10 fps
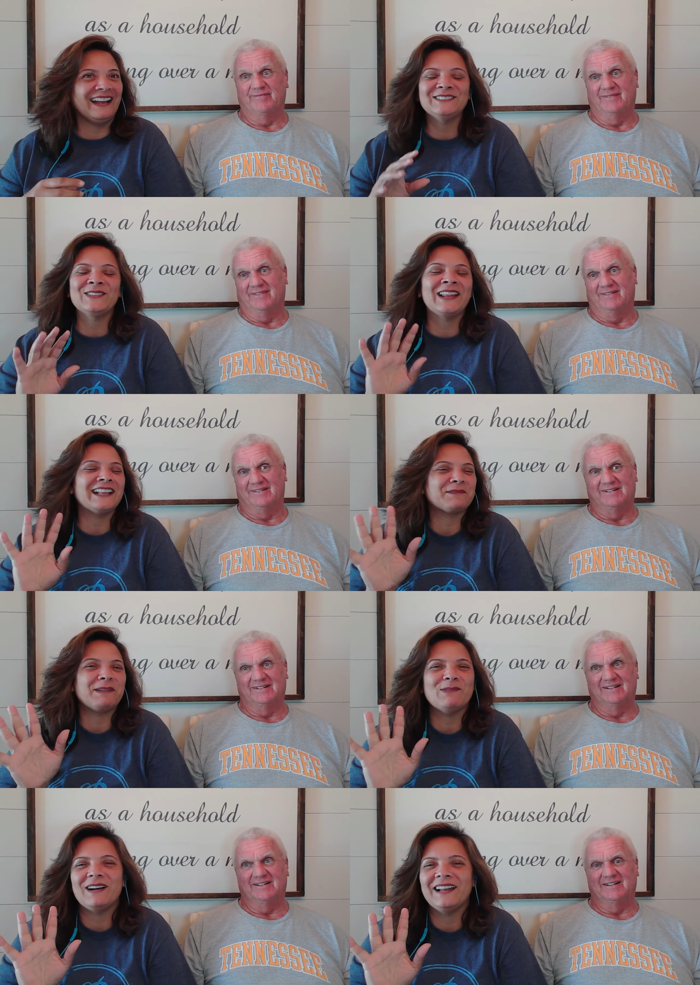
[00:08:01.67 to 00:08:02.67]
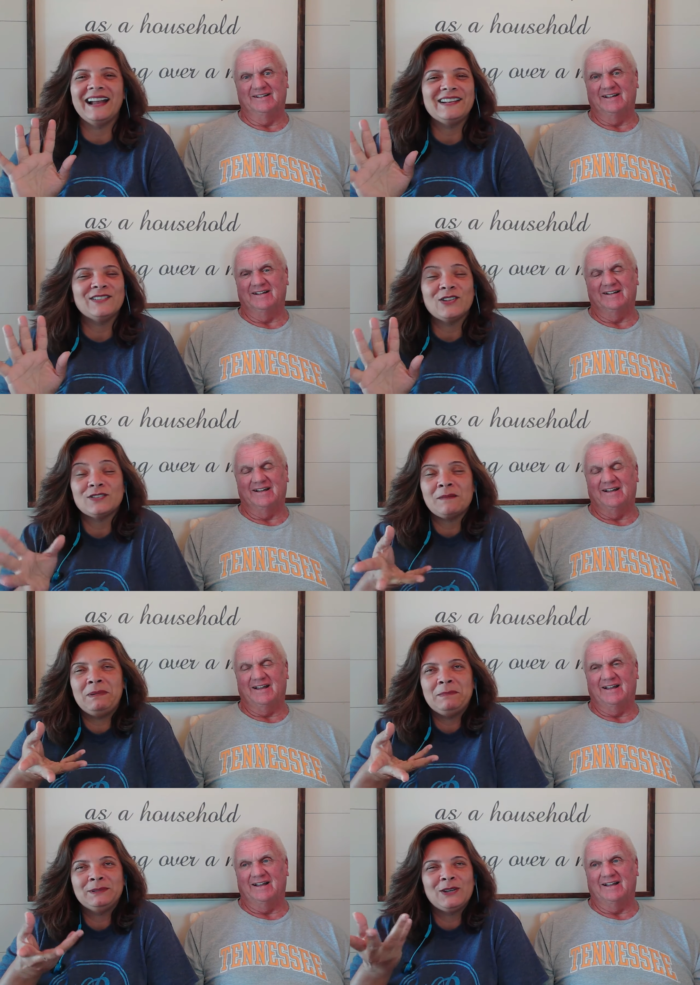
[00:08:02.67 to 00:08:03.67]
Speaker 1: I don't ask me why. I don't know. Some
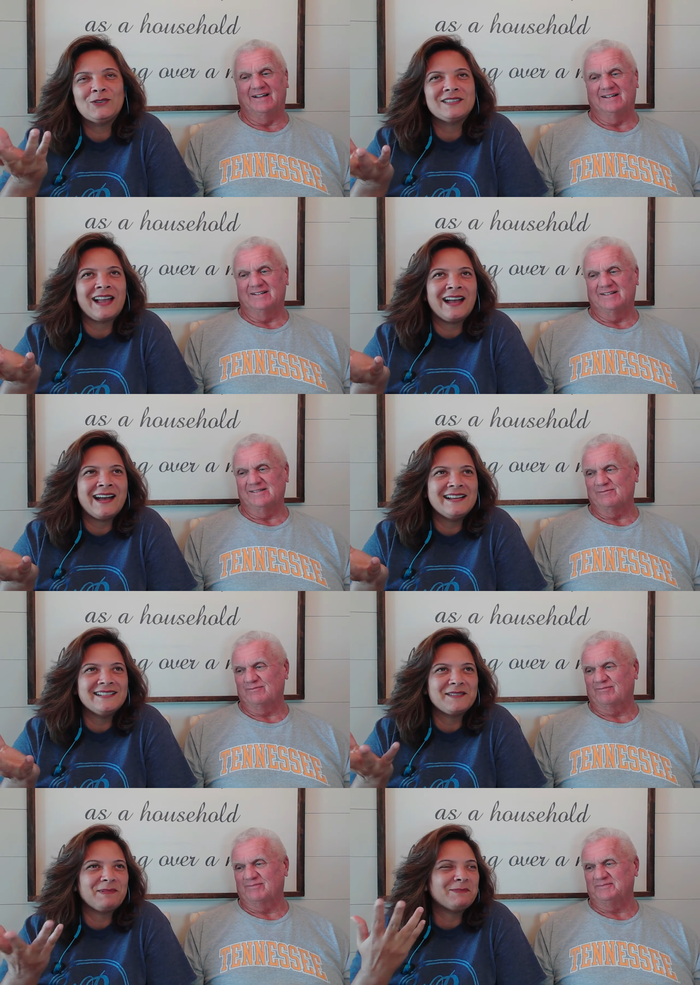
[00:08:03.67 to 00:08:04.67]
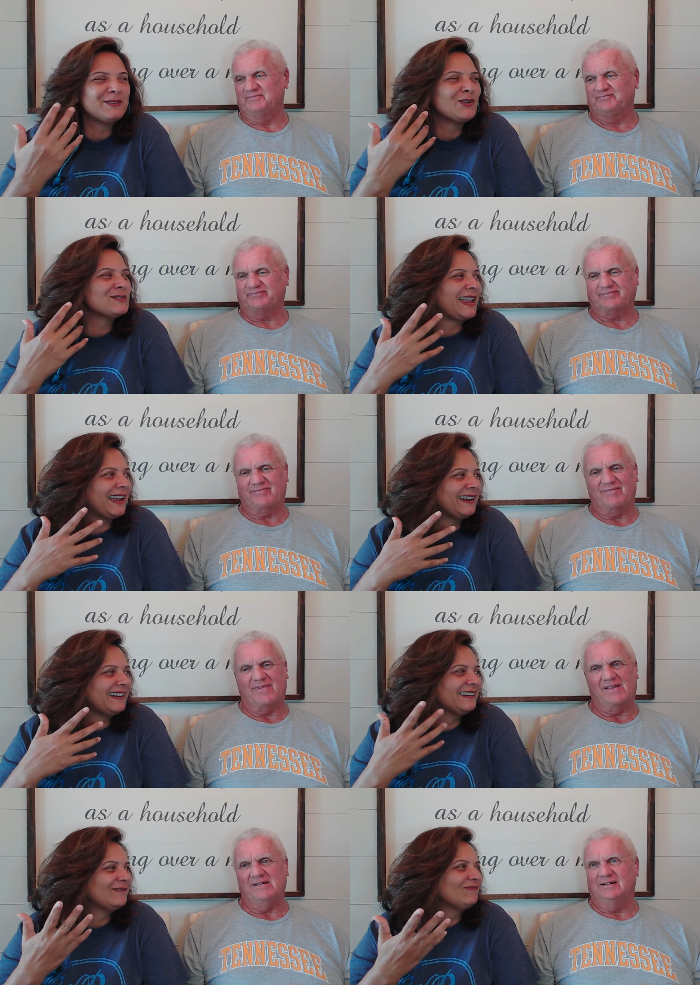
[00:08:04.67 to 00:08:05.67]
people notice eyes. Some people notice
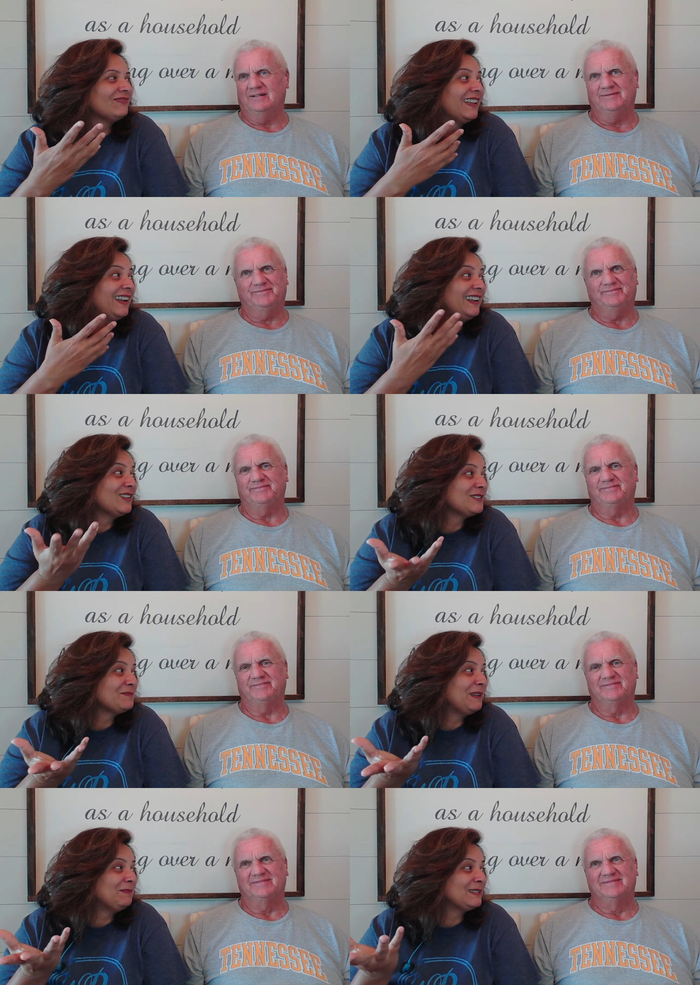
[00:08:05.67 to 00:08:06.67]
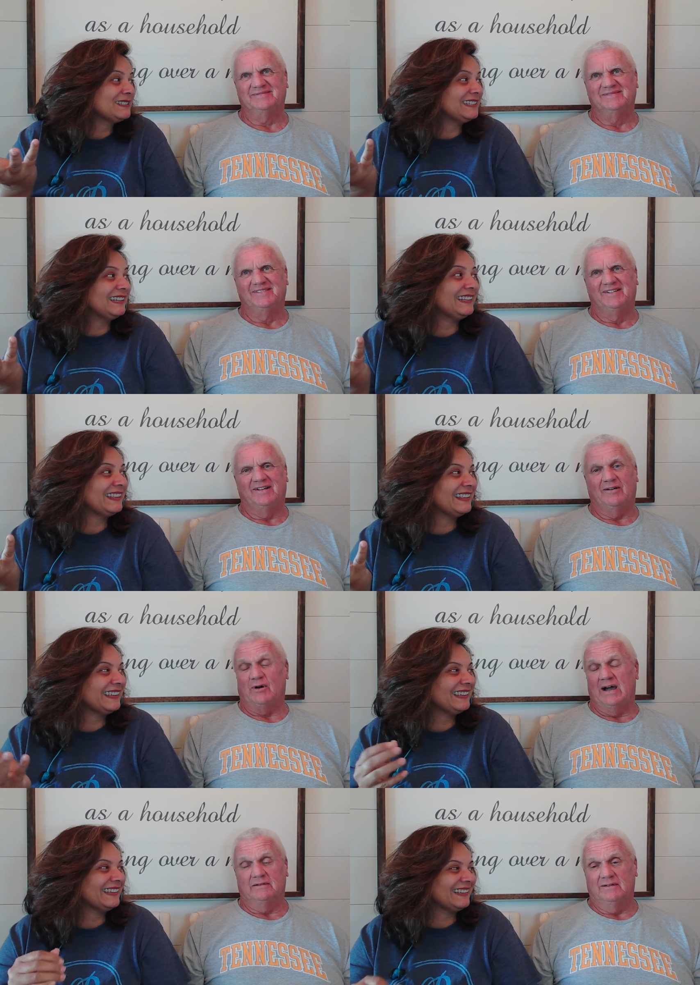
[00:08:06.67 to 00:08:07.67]
hair. I notice people's teeth.
Speaker 2: Oh,
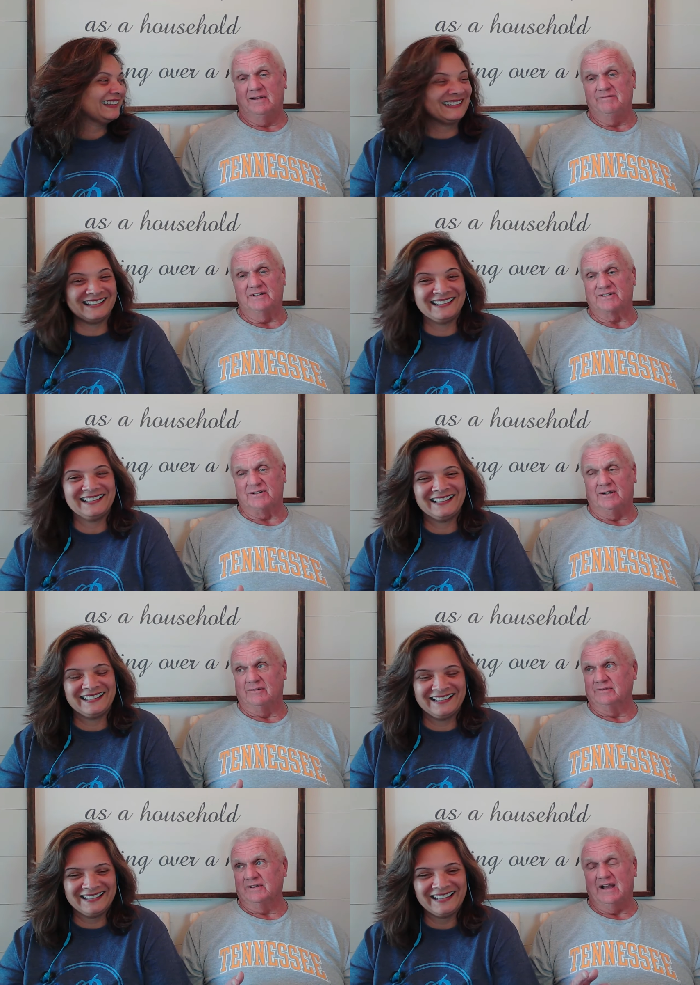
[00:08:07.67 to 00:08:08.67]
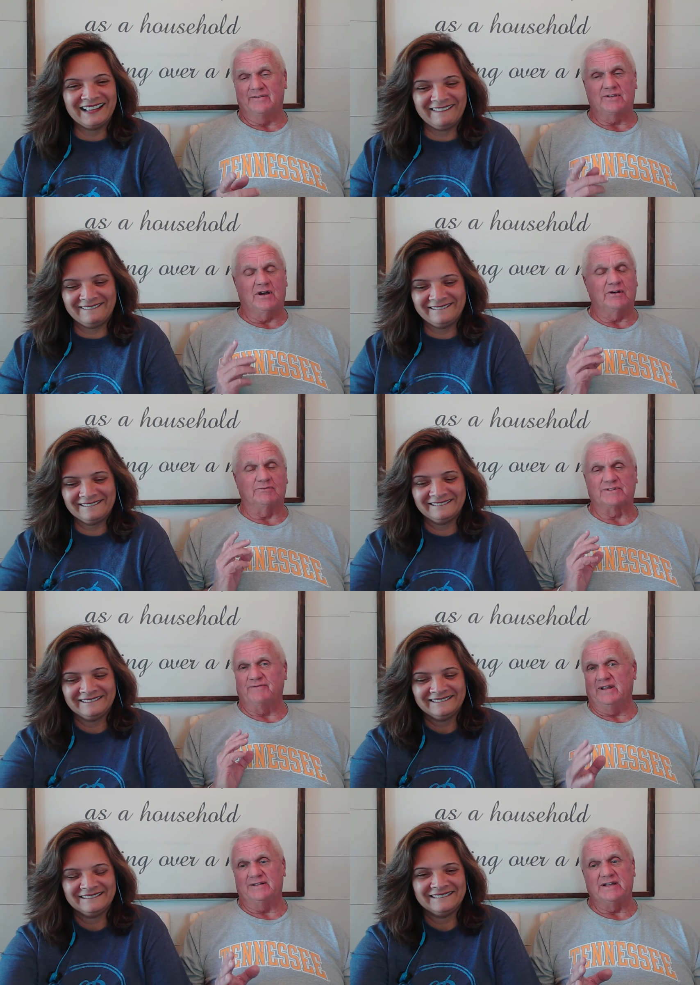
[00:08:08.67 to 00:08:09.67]
I love this song. Yeah. I thought it was
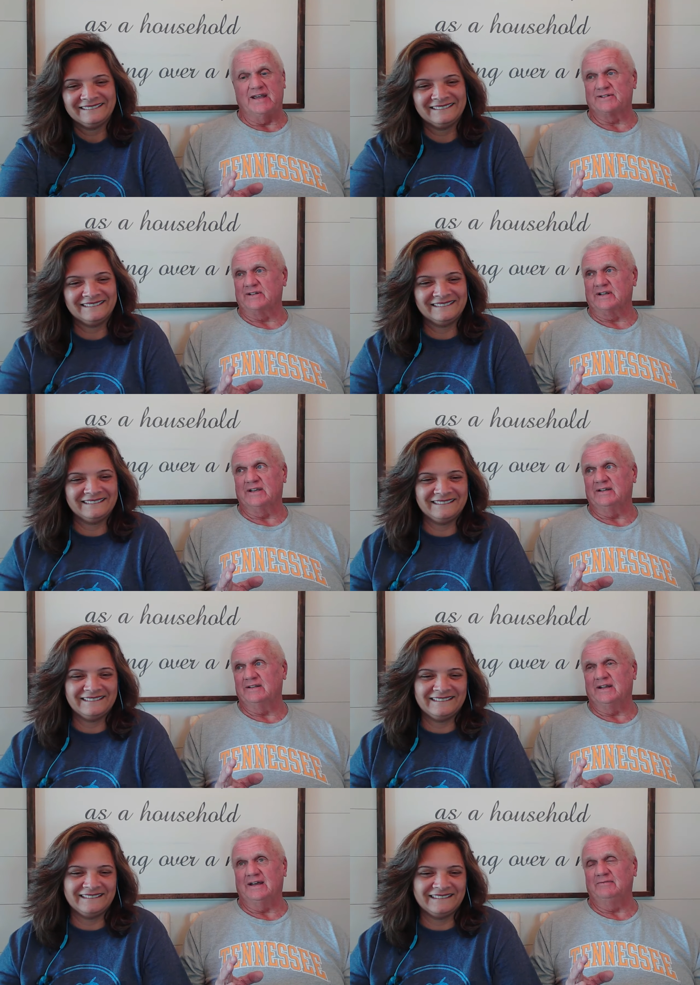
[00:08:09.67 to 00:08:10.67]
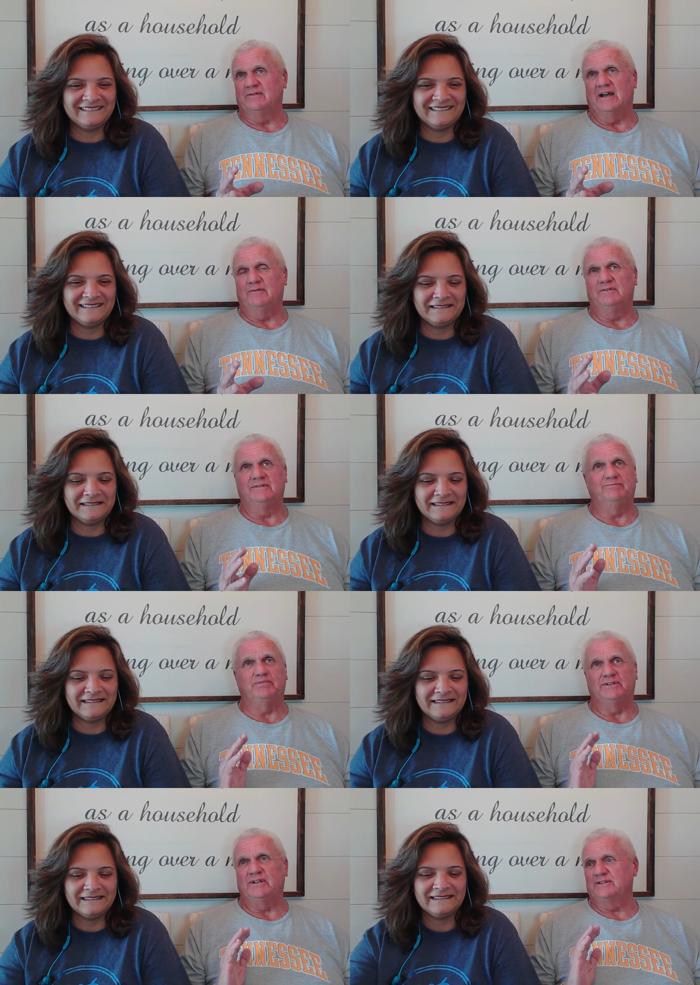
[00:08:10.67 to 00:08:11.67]
fantastic. I, I, I would
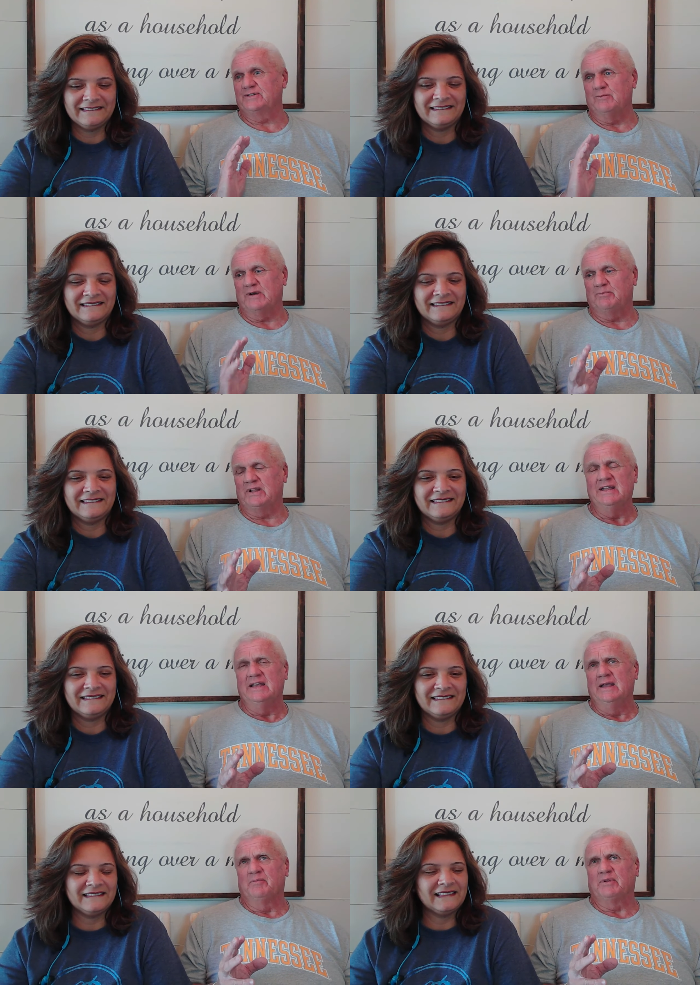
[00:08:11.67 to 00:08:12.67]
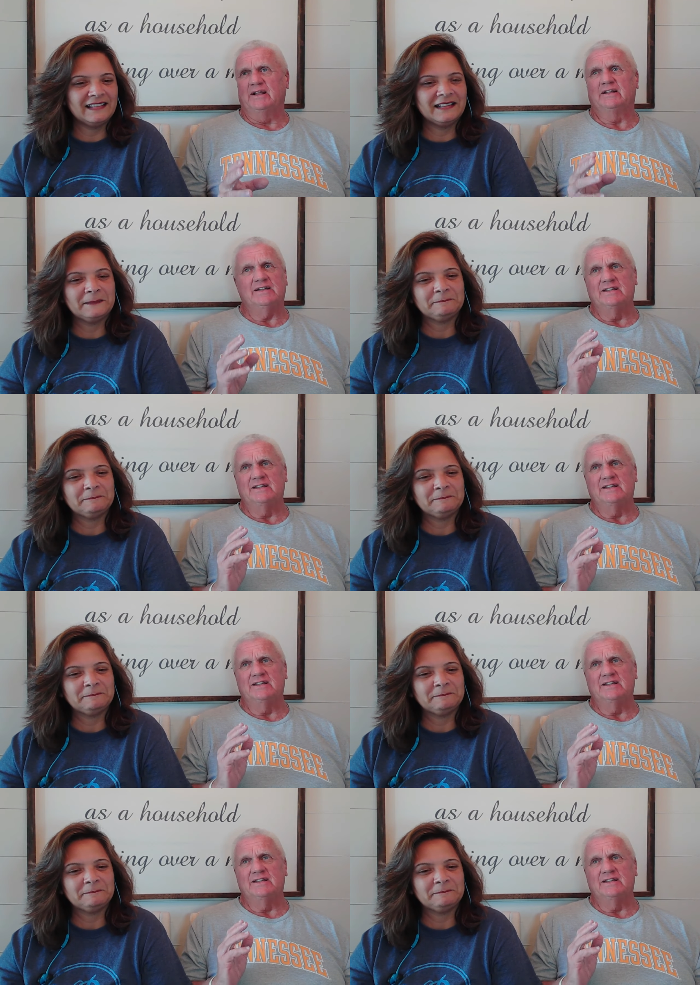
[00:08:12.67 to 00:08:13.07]
put this on my play- playlist,